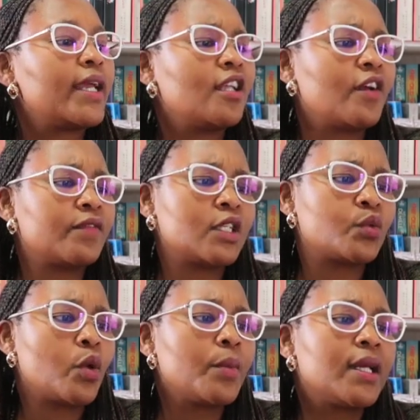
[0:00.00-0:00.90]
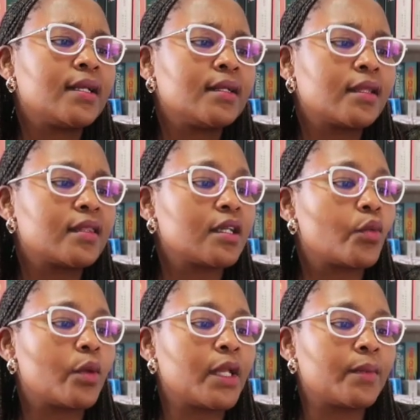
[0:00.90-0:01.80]
any of these women, 3
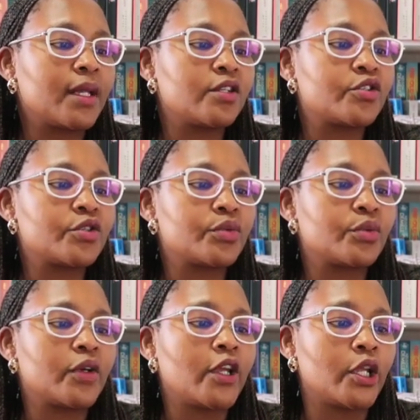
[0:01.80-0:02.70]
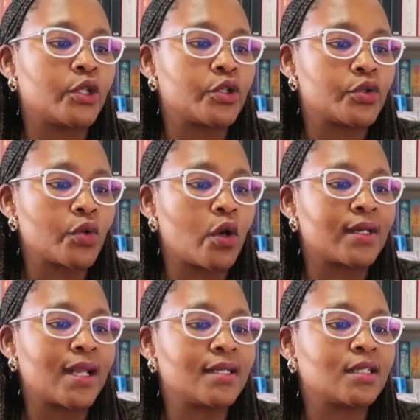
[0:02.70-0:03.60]
women, manage to ensure
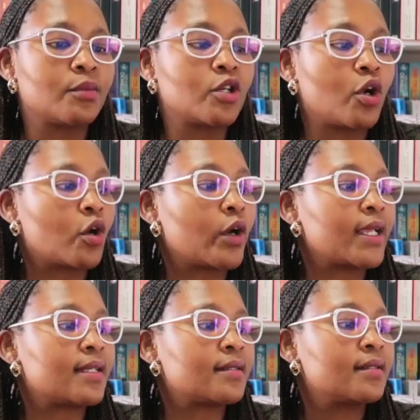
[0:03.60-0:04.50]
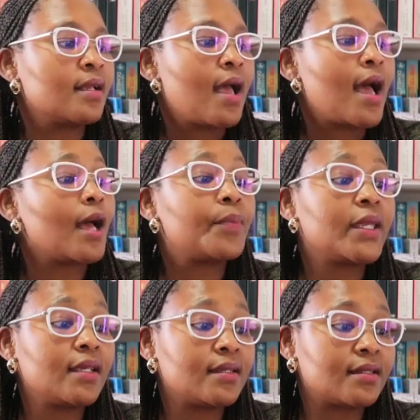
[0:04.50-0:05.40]
Nandi Mhlongo is
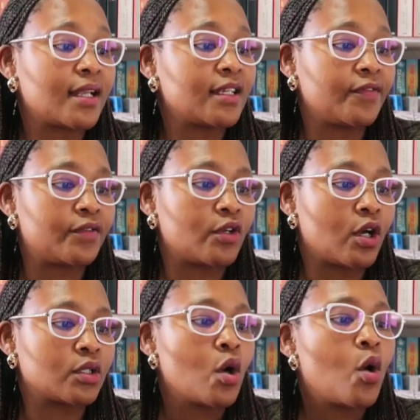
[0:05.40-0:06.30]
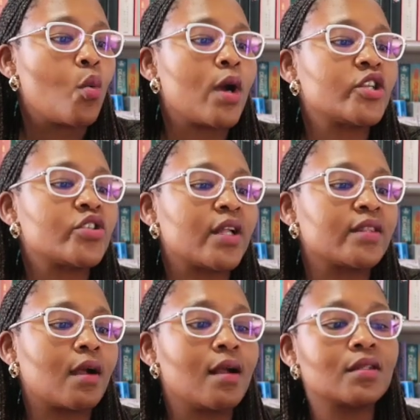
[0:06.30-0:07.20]
appeased? And if not, what shall
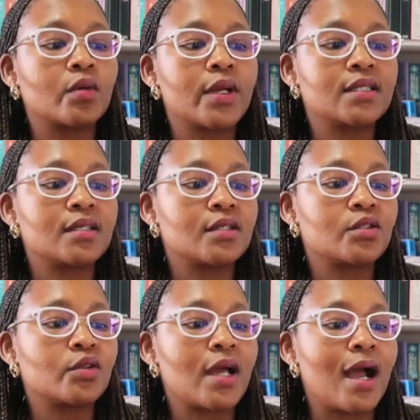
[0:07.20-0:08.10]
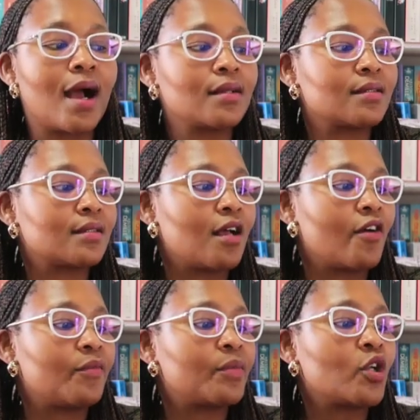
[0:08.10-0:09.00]
the consequences to the houses
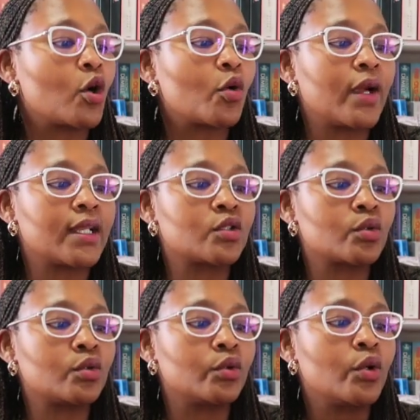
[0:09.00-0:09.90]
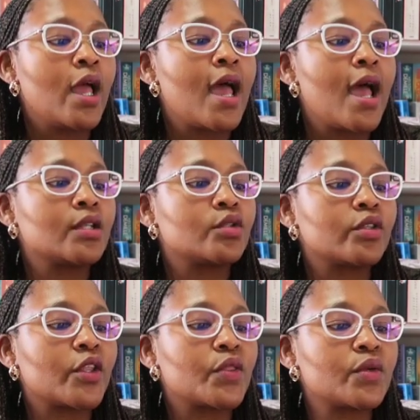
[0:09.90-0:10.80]
of Mhlongo and Zulu and to
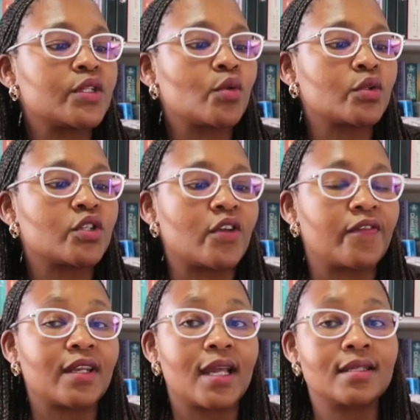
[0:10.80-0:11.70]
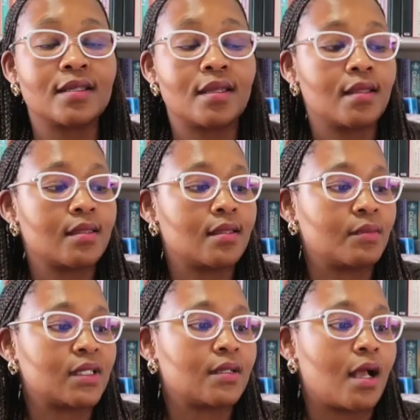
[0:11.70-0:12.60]
the 3 daughters of Nandi
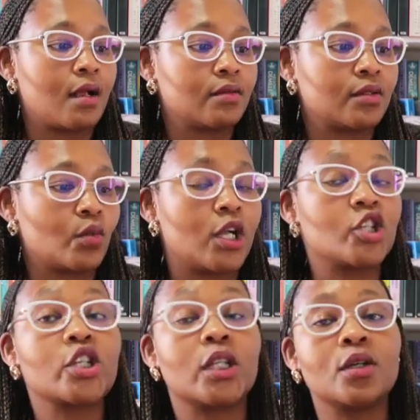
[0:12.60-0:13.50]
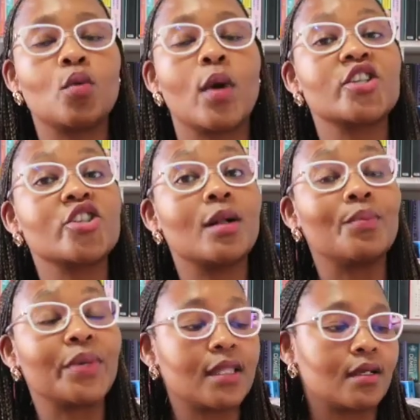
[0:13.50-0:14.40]
themselves? What
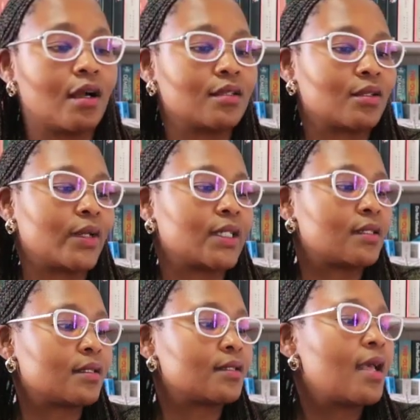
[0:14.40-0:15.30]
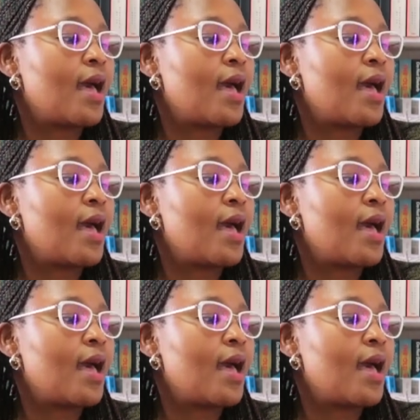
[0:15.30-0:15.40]
shall be the consequences?